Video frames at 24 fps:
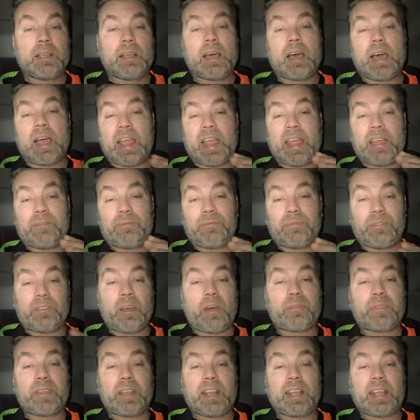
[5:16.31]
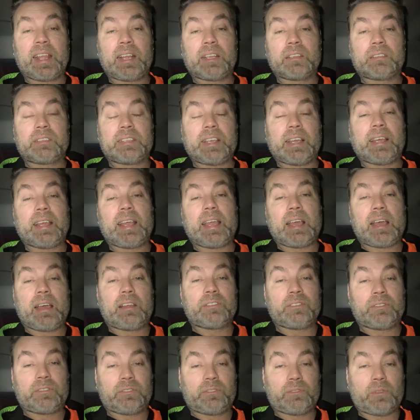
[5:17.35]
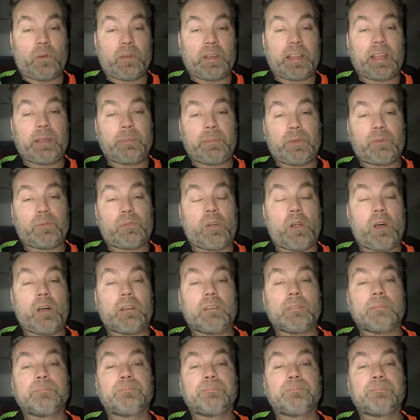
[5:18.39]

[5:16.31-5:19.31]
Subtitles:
I have nothing against that, don't get me wrong.